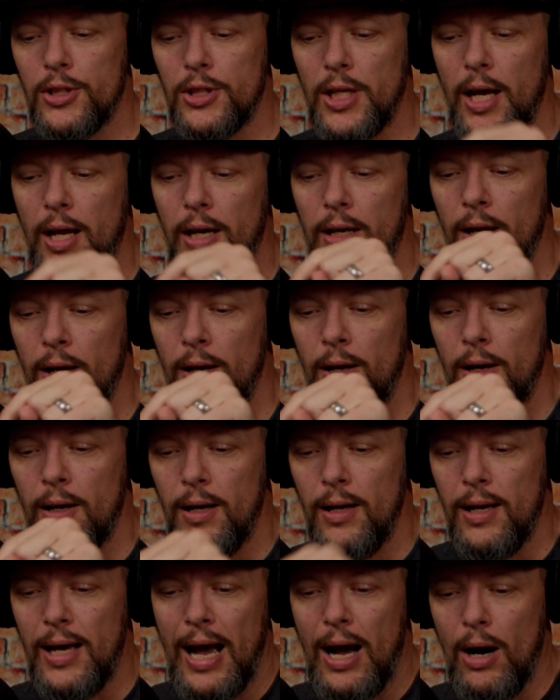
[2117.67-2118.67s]
said
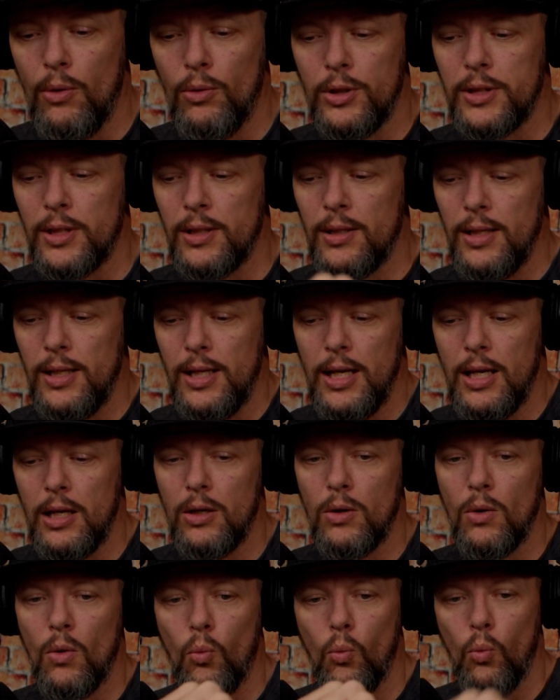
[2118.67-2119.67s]
out,
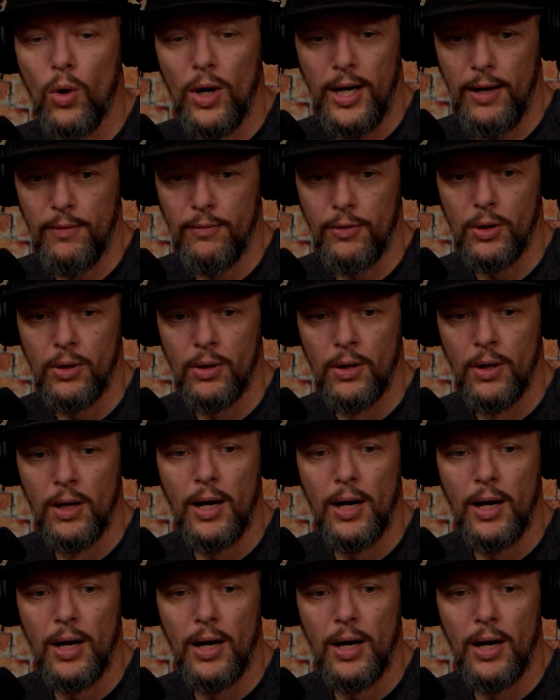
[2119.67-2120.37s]
in, whatever.